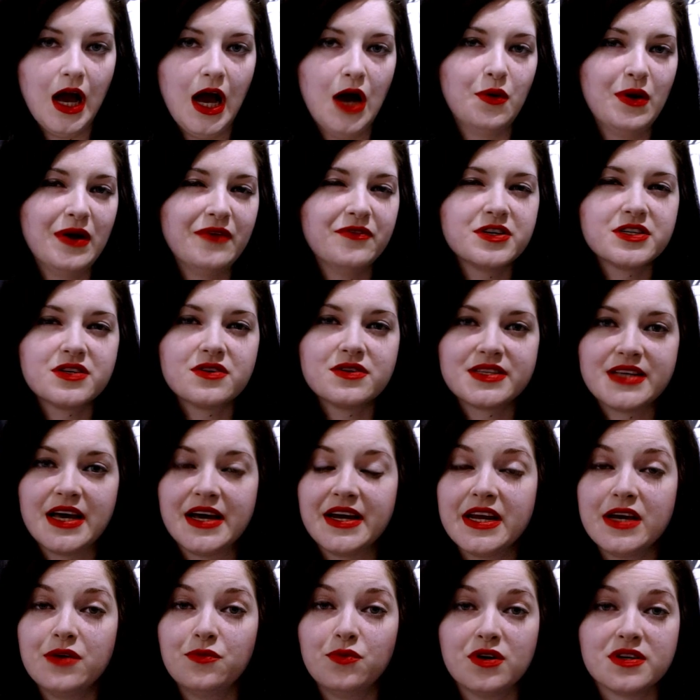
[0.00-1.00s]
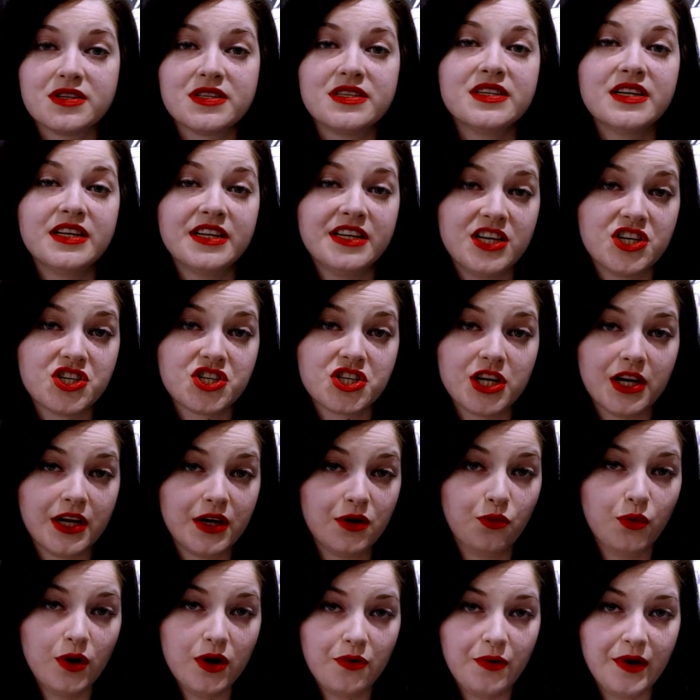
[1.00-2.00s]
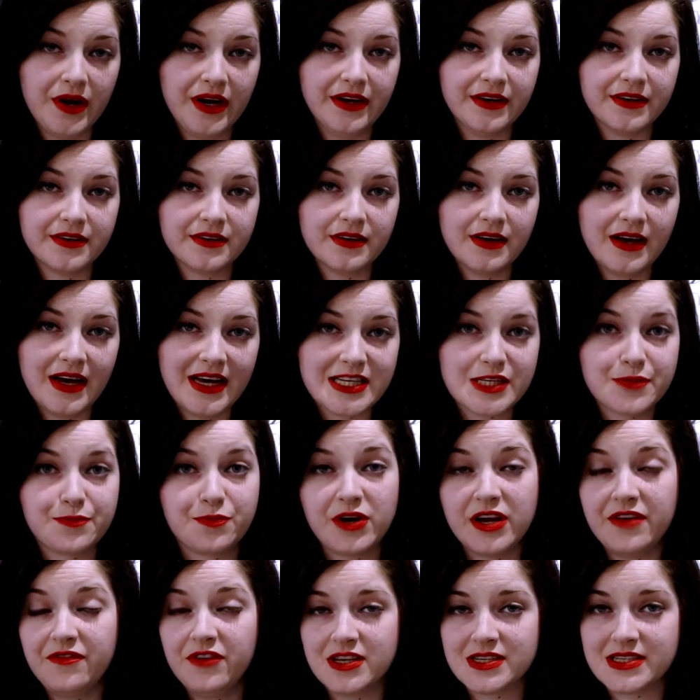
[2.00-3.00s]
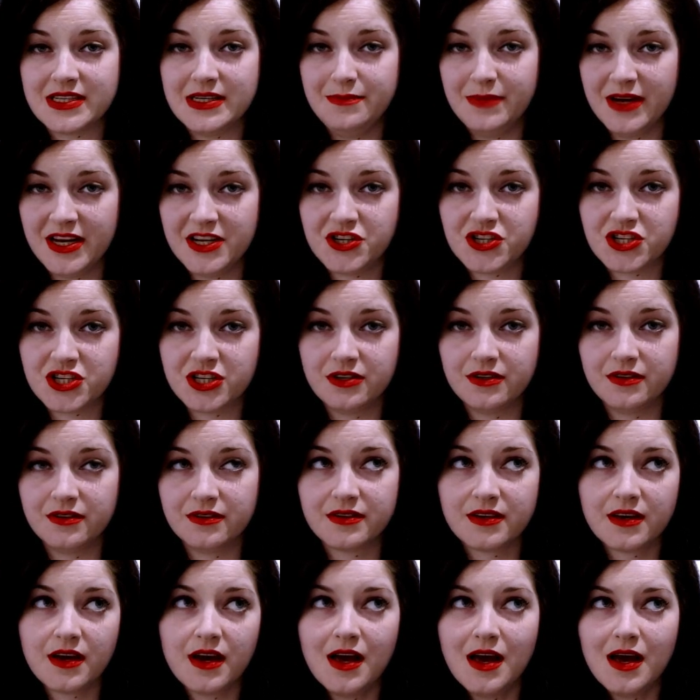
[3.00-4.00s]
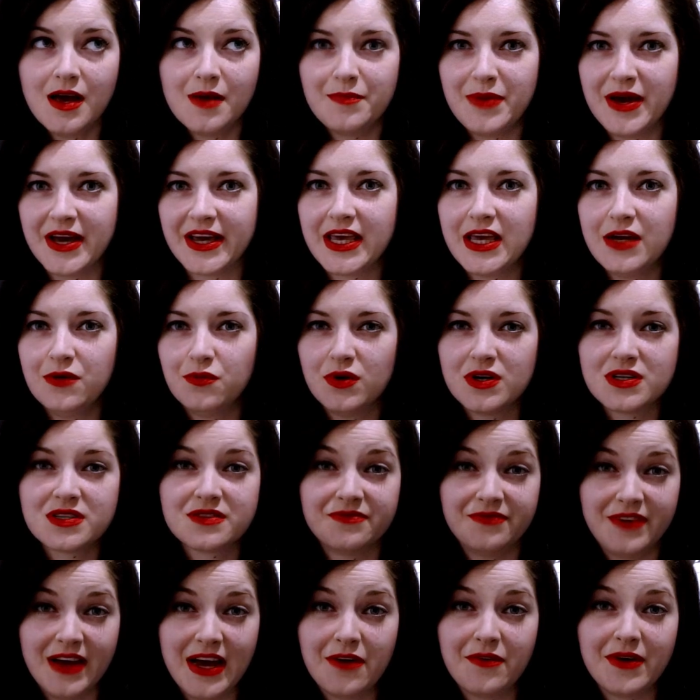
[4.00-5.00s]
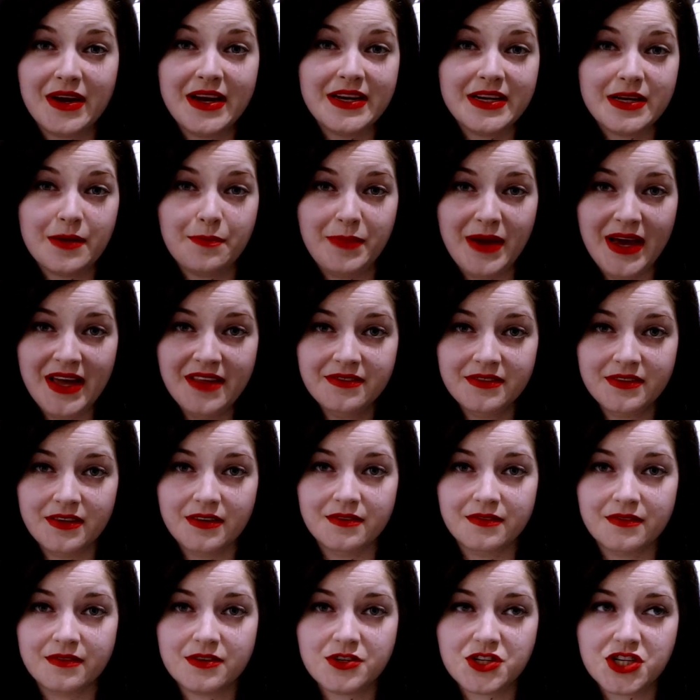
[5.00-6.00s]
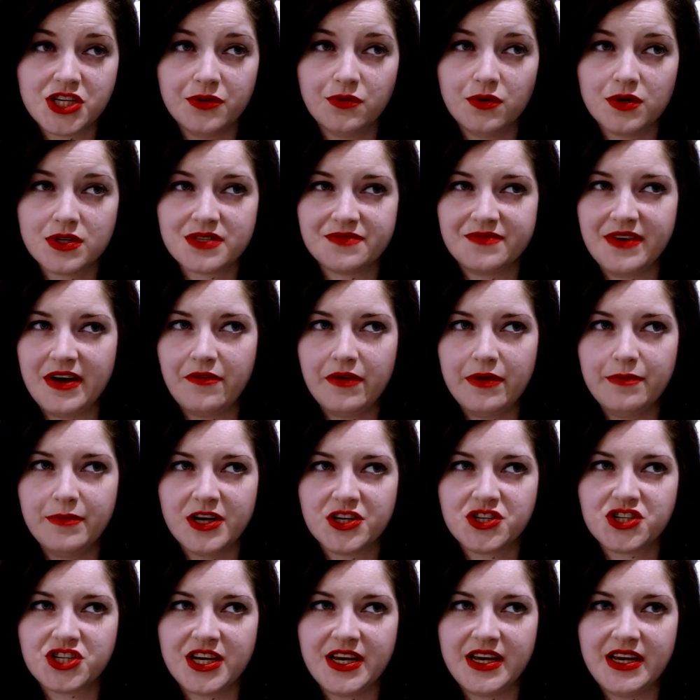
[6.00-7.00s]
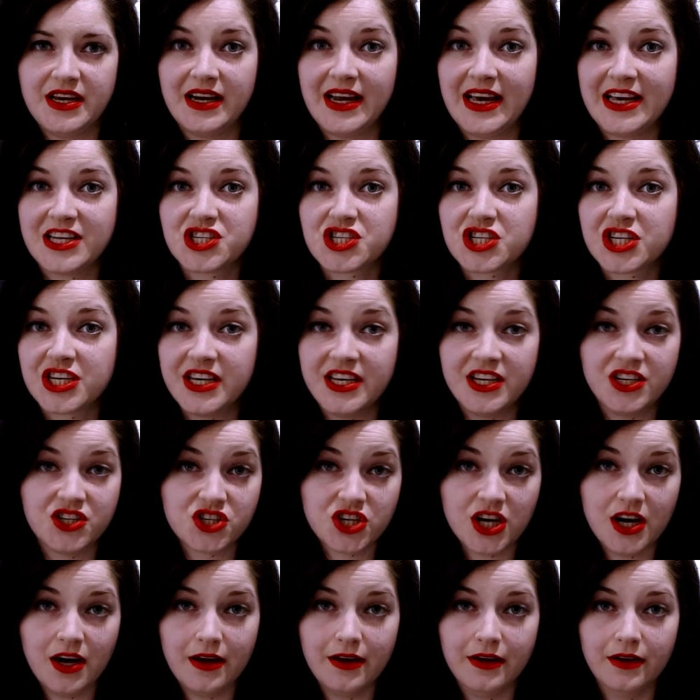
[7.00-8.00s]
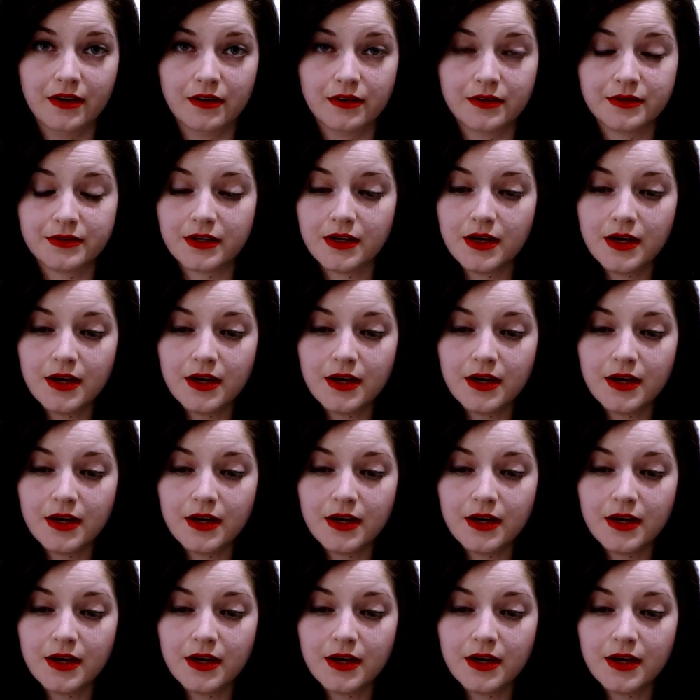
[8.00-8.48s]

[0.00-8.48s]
However, Susanne wasn't initially worried. As previously mentioned, Peggy was very independent. She was very much a latchkey child.